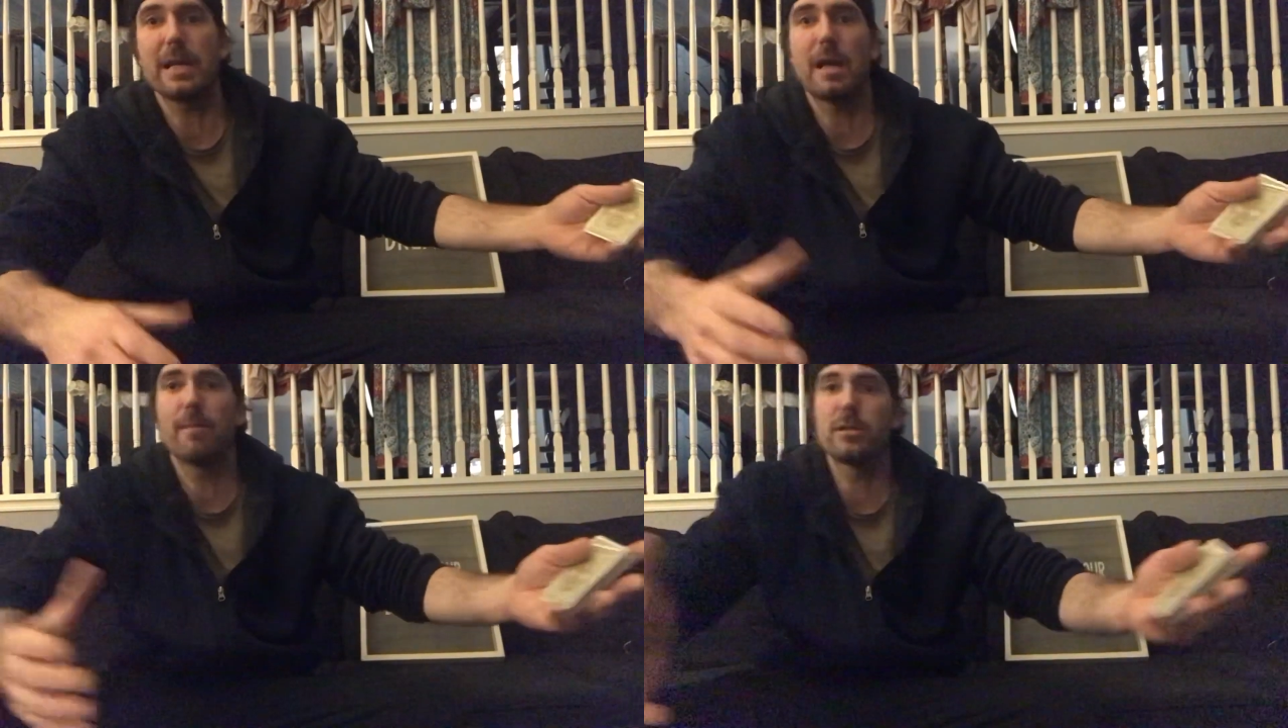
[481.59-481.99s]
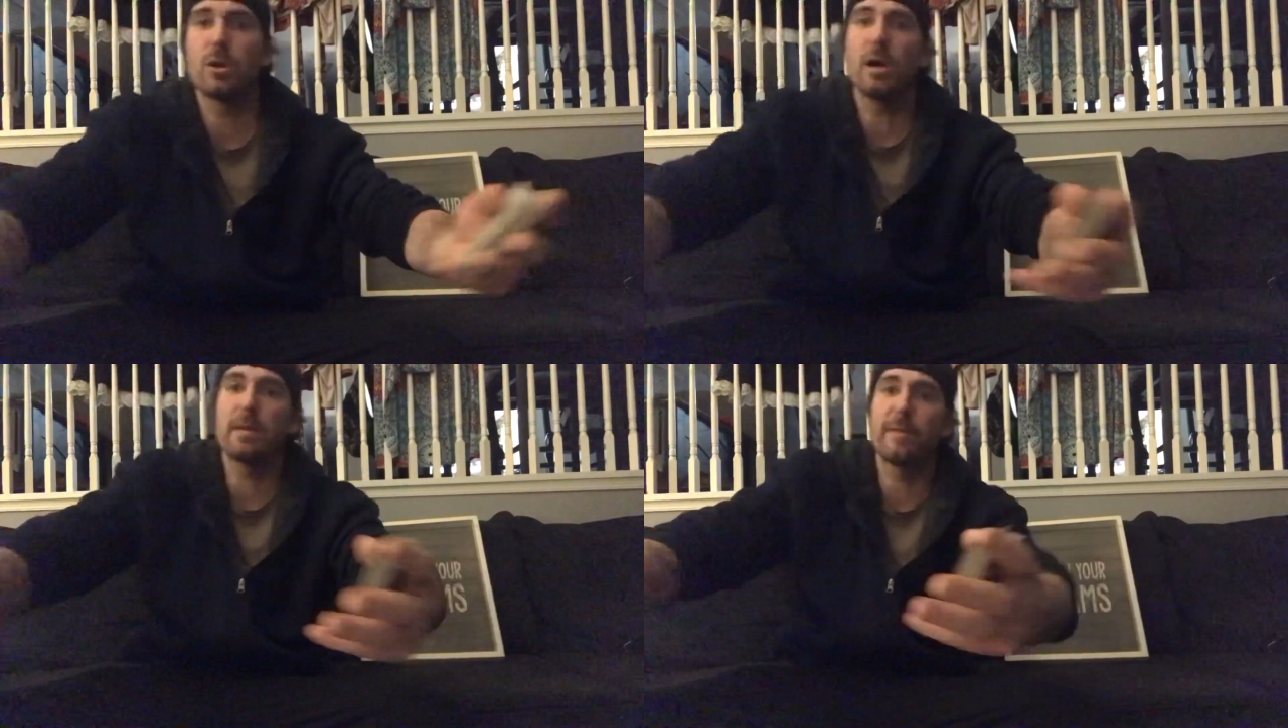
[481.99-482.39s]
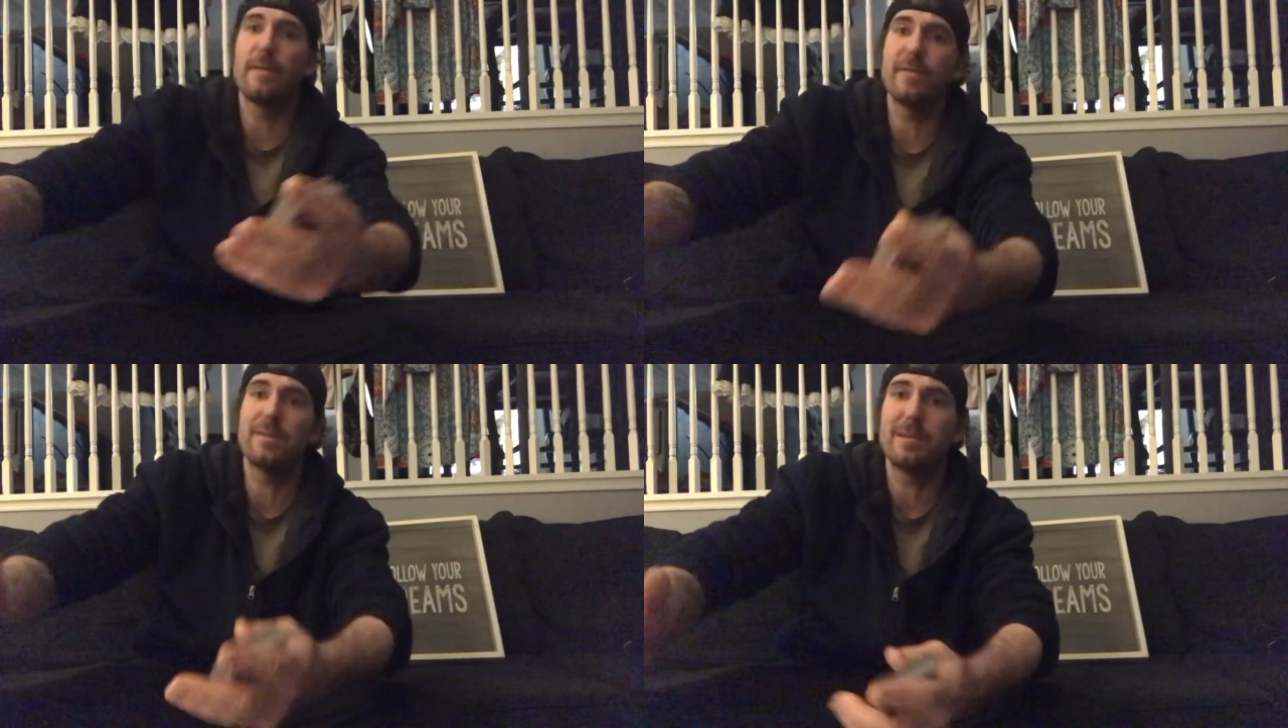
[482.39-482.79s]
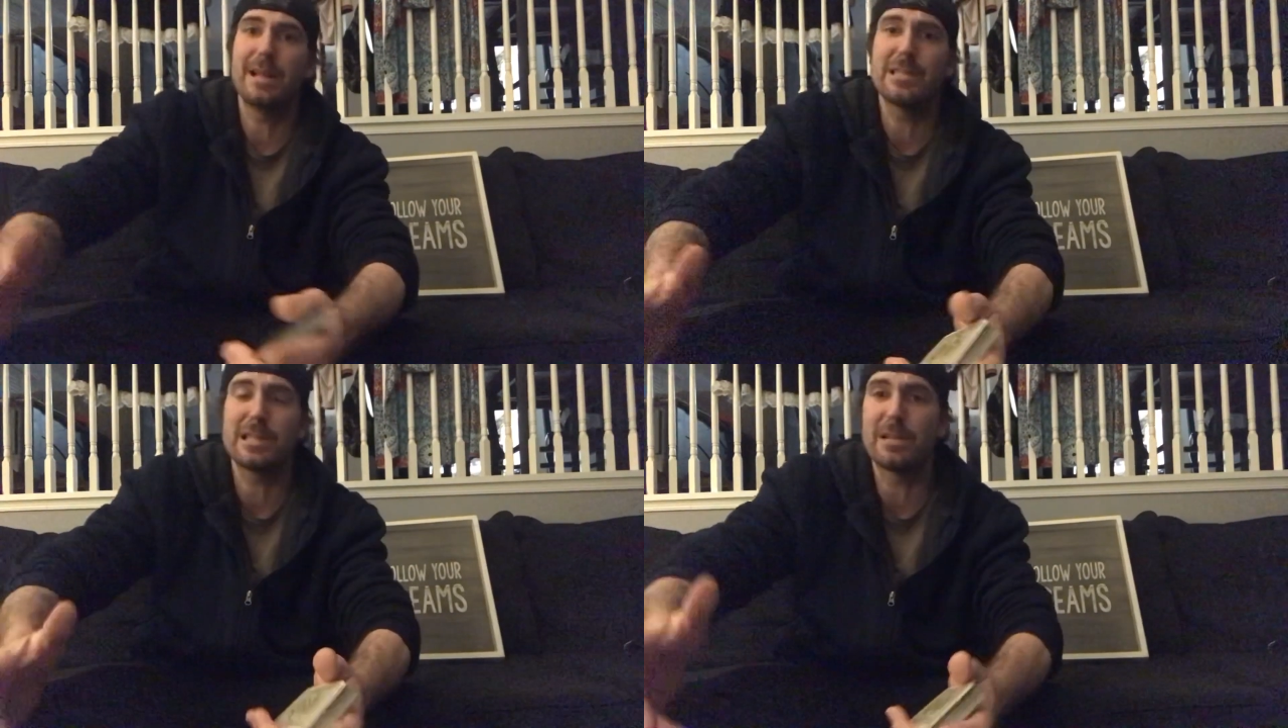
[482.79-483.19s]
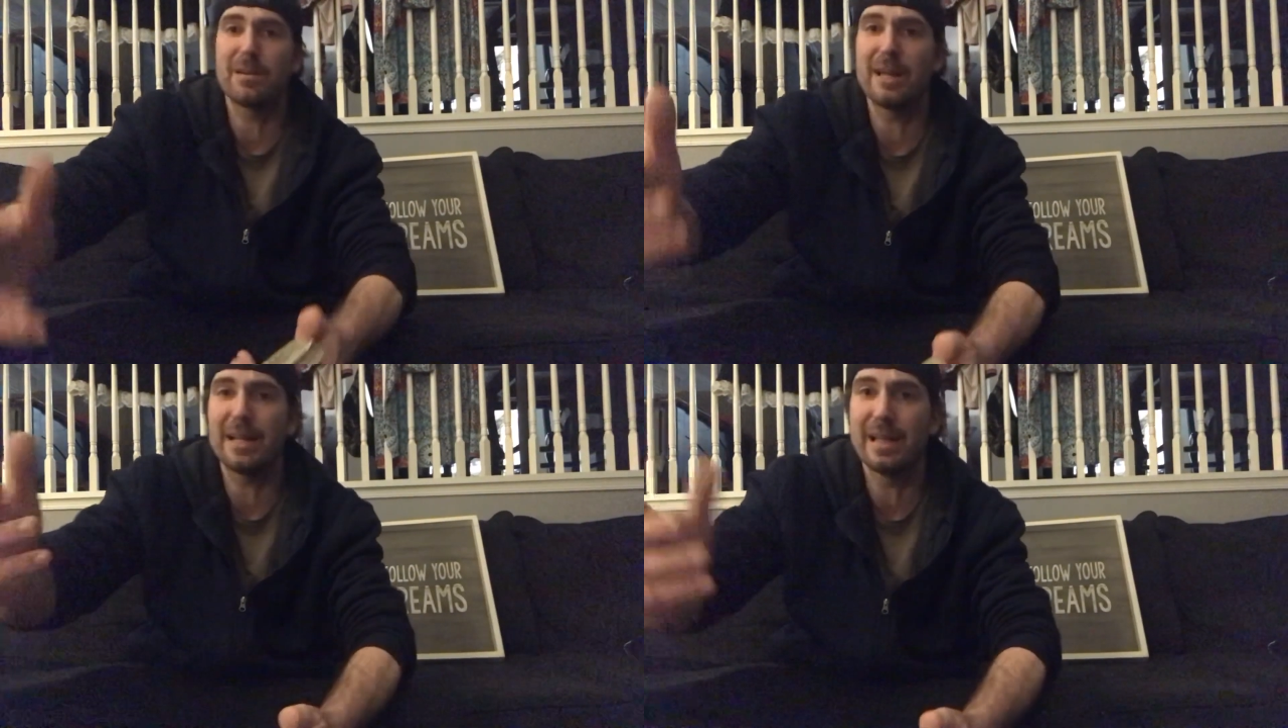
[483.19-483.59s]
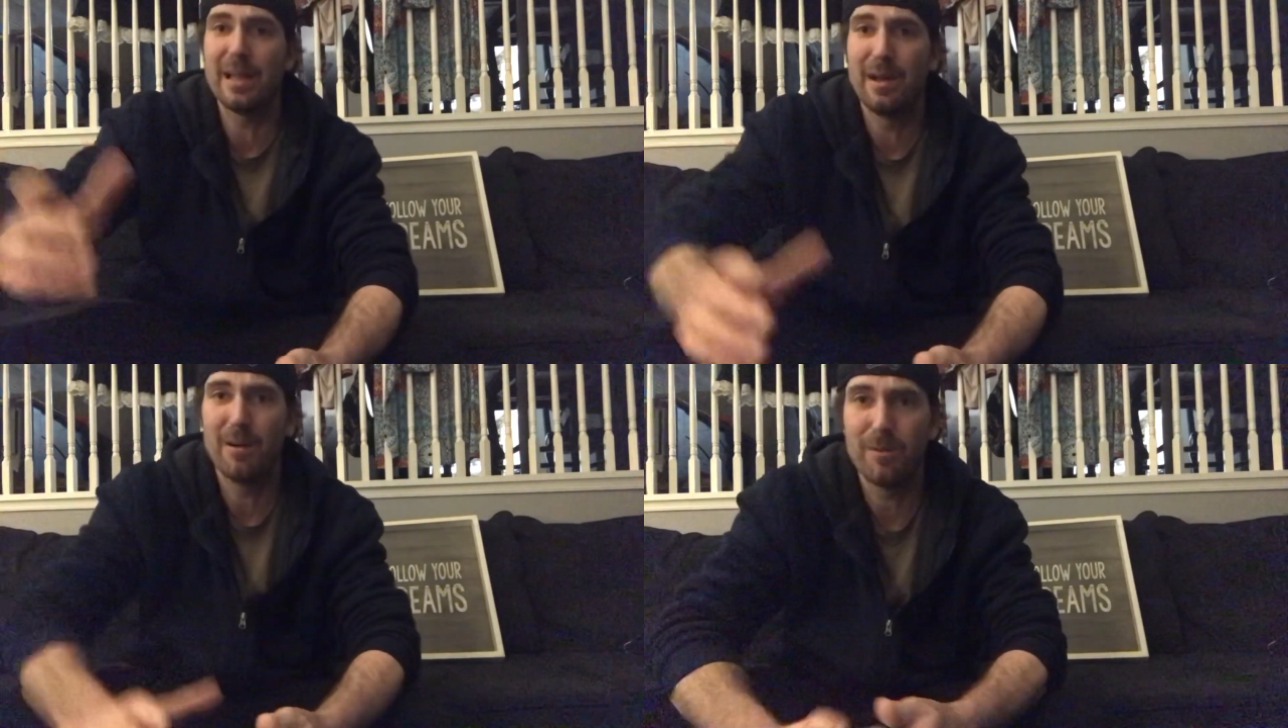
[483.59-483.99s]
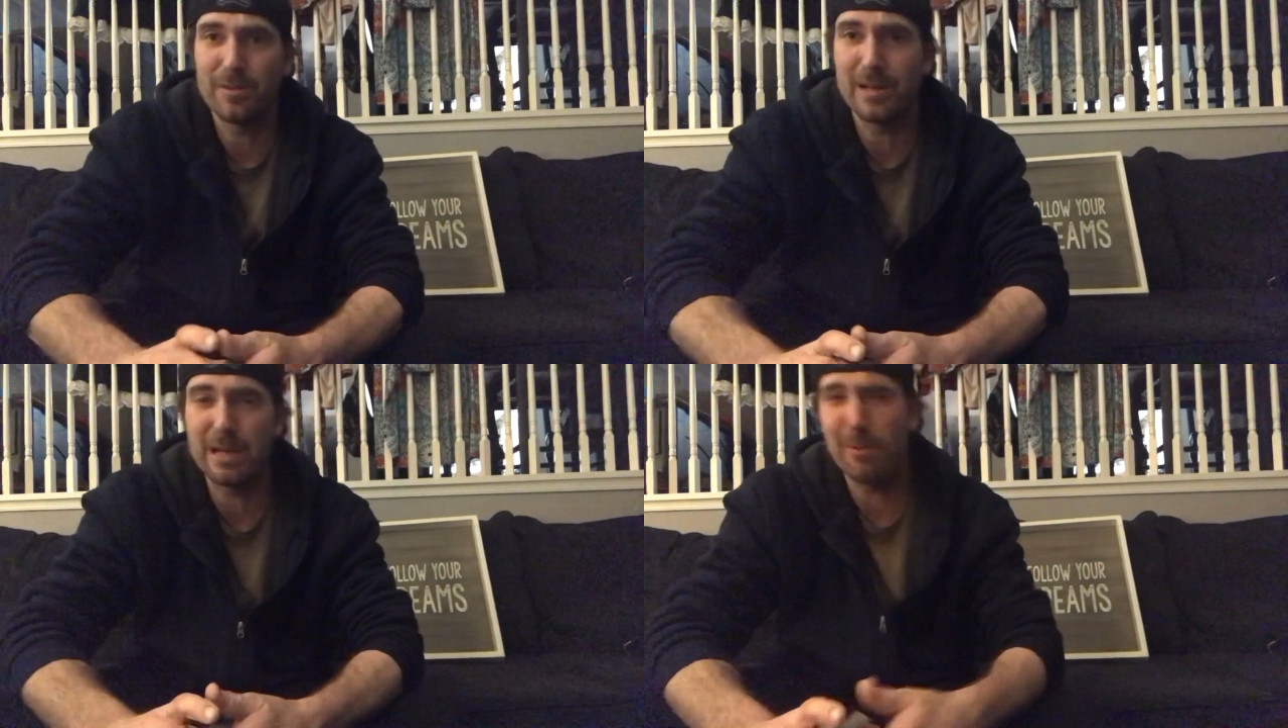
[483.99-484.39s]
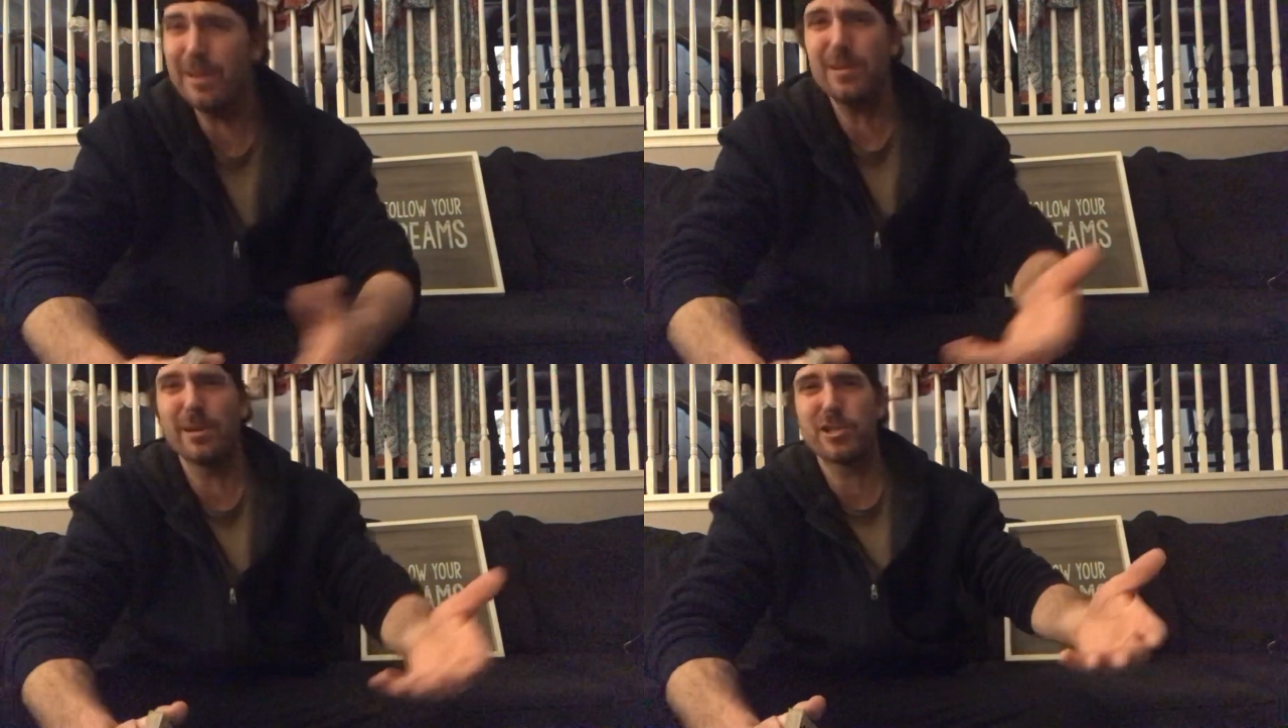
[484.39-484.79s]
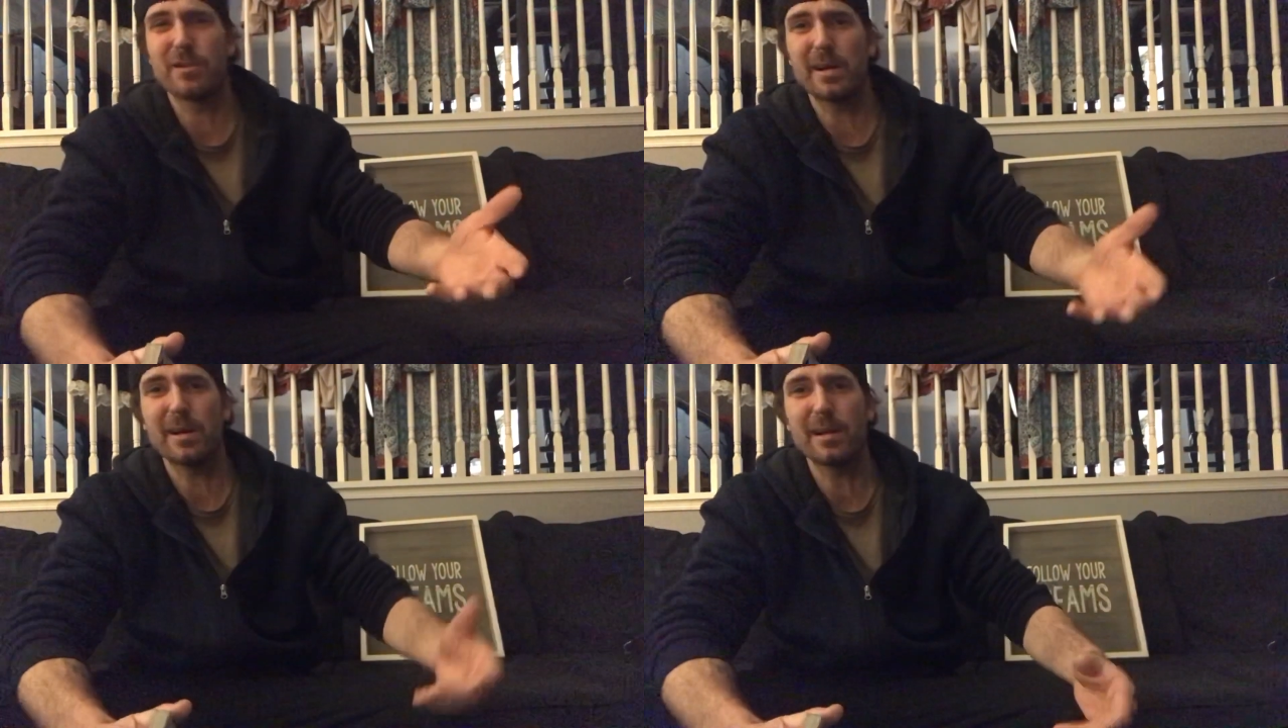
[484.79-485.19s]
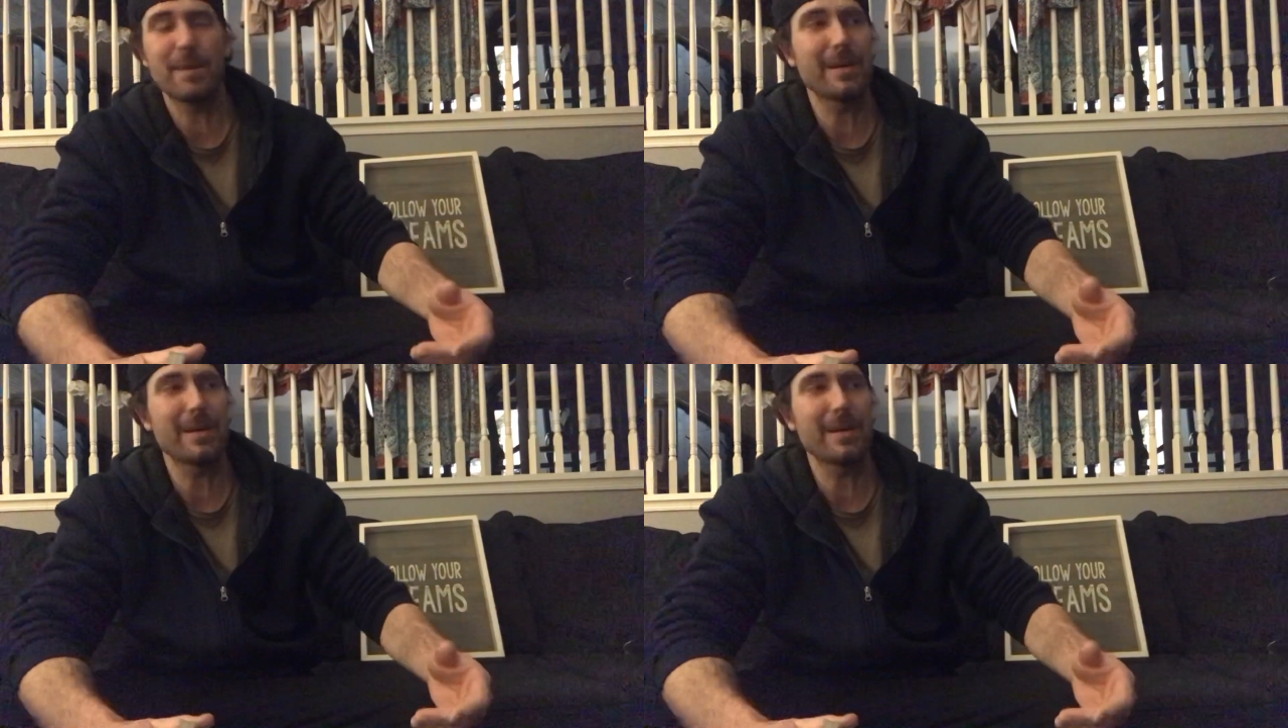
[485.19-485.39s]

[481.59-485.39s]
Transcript: And now I've been talking for 15 minutes, and they're like, weren't we doing a trick earlier?